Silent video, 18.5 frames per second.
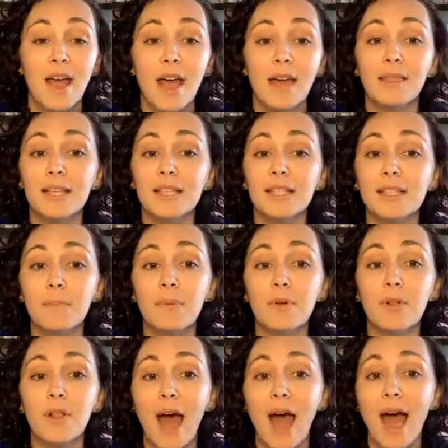And the
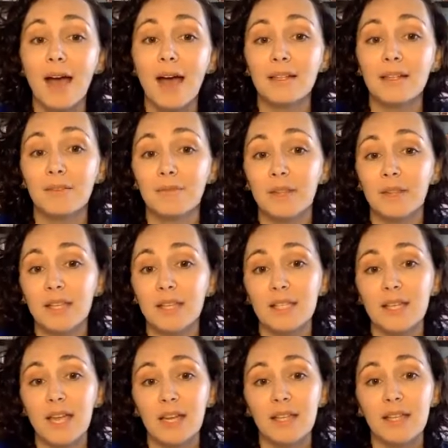simple act of
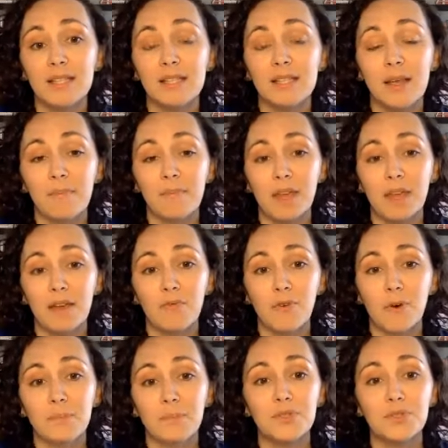listening to something
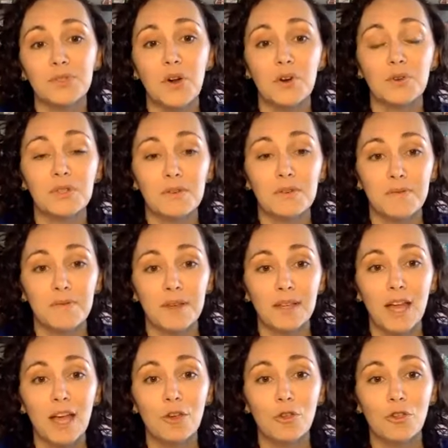from start to
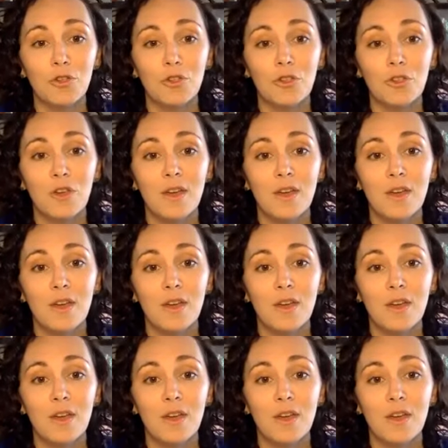finish